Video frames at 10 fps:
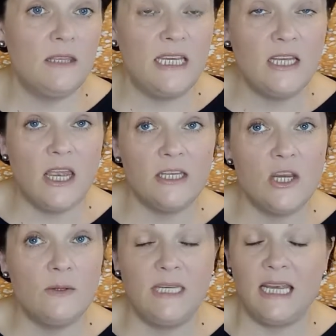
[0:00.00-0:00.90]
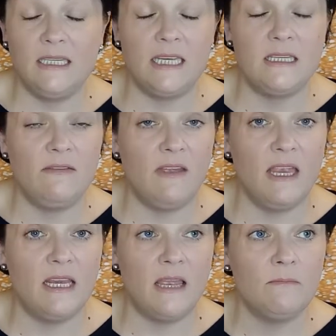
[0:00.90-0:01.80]
They diagnosed he had kidney
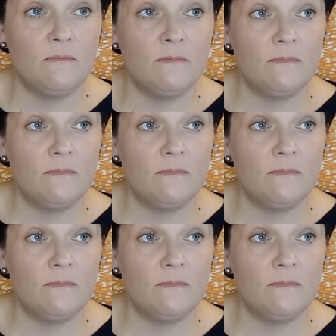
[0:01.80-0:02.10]
failure.